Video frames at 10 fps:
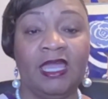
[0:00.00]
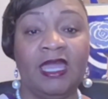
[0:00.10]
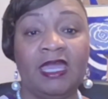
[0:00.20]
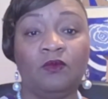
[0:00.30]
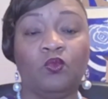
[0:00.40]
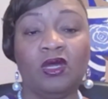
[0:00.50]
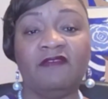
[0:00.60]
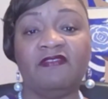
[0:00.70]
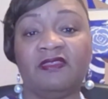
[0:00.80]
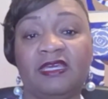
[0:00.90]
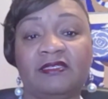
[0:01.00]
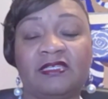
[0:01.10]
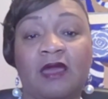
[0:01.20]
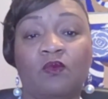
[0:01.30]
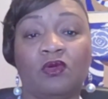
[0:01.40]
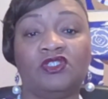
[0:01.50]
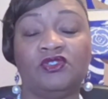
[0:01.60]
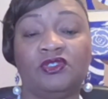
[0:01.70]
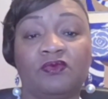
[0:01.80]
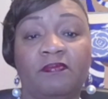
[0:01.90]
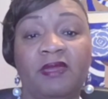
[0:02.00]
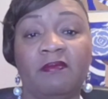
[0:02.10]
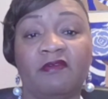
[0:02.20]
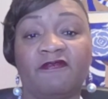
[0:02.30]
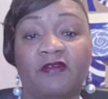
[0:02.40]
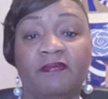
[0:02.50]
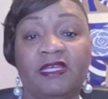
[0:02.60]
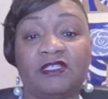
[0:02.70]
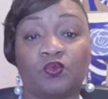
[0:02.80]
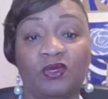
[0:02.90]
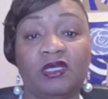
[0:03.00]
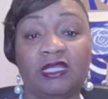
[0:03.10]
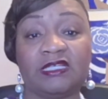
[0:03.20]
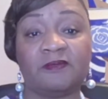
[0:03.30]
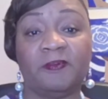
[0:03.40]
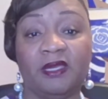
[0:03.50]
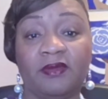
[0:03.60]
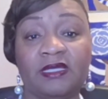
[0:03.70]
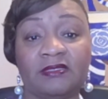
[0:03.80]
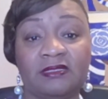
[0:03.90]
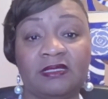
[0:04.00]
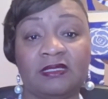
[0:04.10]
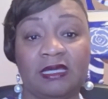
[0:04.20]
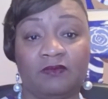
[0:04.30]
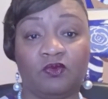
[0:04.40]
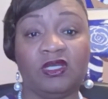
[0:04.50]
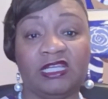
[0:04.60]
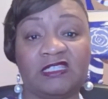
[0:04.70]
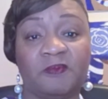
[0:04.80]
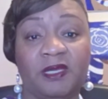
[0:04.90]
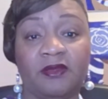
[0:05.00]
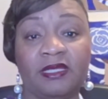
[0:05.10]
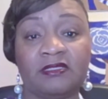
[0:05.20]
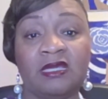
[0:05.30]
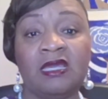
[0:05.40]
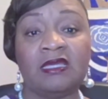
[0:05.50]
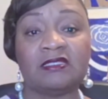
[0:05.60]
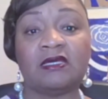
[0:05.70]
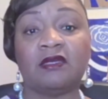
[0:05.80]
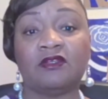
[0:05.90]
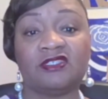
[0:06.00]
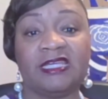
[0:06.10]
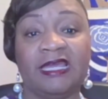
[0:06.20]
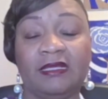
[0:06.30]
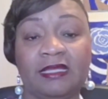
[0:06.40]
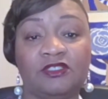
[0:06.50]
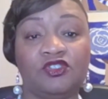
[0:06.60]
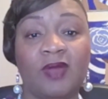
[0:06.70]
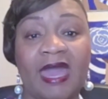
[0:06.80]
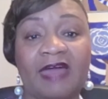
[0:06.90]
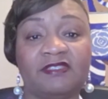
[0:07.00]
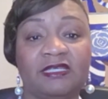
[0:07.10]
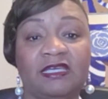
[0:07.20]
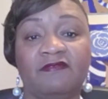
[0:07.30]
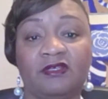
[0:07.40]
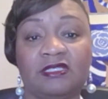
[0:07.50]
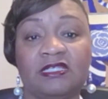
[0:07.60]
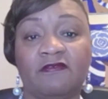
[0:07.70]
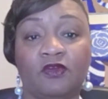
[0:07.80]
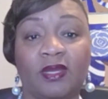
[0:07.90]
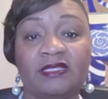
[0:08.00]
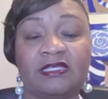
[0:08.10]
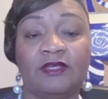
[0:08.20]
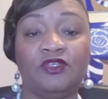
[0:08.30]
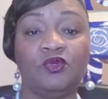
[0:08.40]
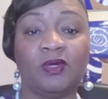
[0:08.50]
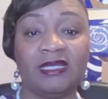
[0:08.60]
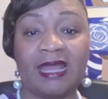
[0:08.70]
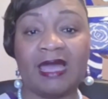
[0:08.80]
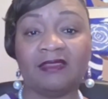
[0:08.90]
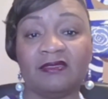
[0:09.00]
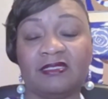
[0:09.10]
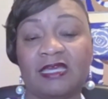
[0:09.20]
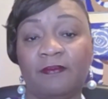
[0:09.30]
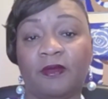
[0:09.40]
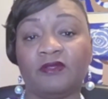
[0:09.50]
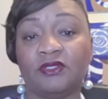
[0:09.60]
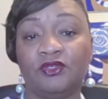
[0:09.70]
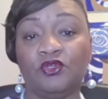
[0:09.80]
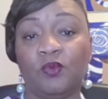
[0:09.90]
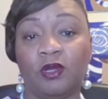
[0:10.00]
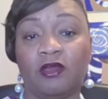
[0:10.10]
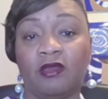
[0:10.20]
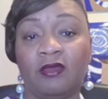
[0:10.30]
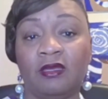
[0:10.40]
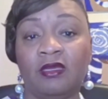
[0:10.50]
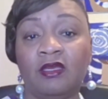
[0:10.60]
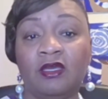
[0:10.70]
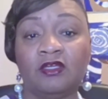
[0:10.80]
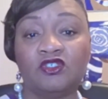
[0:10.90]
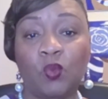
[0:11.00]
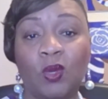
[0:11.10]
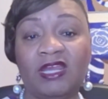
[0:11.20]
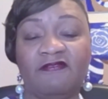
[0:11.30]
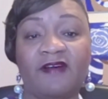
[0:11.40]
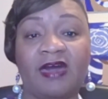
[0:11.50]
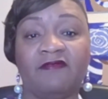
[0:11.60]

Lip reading: And one of the things that I want you to remember from this real experience is understanding that you have to give yourself grace, and you are not the same person you were 25